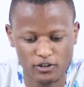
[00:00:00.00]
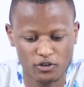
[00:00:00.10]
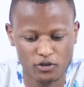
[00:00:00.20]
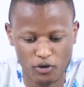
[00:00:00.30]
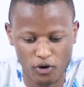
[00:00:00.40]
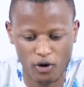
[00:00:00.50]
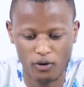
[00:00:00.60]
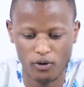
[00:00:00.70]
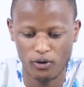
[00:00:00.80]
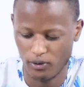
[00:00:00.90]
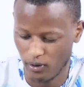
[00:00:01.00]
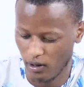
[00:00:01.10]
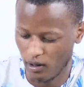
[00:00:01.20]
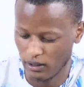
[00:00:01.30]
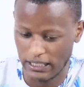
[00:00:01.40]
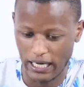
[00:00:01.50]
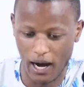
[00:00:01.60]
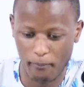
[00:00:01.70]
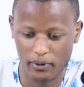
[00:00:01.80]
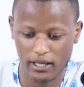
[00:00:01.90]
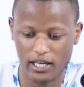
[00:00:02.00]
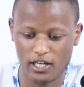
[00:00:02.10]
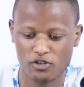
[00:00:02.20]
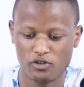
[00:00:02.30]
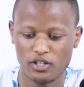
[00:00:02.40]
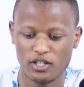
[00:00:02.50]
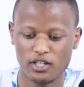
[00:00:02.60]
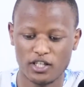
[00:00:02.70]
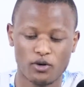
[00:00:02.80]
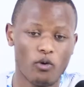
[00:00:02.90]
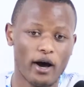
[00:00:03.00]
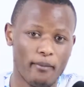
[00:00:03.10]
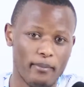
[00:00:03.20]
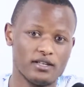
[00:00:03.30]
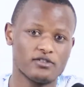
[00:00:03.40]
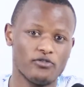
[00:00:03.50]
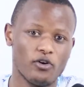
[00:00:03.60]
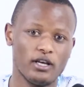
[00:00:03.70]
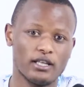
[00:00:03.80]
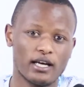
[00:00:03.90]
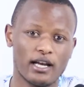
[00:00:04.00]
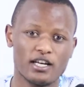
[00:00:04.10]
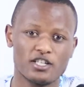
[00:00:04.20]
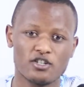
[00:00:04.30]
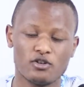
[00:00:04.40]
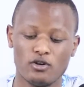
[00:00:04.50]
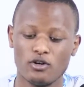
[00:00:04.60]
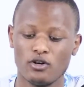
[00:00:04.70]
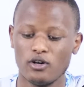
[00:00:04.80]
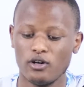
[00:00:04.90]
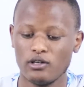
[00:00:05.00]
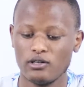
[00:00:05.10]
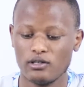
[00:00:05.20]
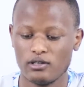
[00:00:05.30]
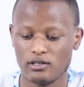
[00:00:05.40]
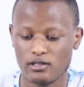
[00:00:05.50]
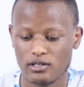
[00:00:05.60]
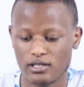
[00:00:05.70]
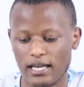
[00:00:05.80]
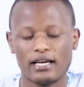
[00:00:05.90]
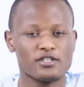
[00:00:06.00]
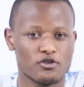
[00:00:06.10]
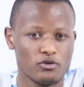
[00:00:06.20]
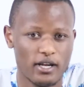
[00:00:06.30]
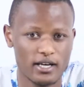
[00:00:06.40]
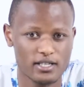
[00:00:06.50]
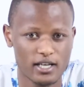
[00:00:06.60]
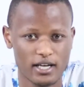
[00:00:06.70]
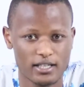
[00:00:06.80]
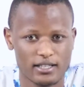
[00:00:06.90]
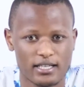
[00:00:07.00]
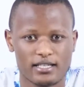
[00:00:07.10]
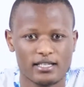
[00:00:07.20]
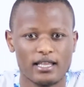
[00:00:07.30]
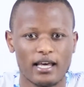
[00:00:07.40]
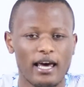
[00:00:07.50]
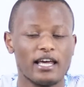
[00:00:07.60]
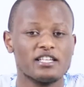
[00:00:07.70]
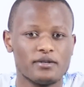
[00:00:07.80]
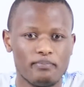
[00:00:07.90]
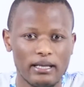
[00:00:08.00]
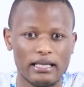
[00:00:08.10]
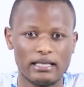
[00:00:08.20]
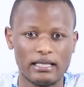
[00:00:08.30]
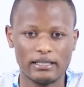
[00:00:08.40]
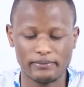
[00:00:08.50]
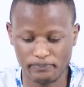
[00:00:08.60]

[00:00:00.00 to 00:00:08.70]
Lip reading: to know the application requirements for international students. This is the eligibility.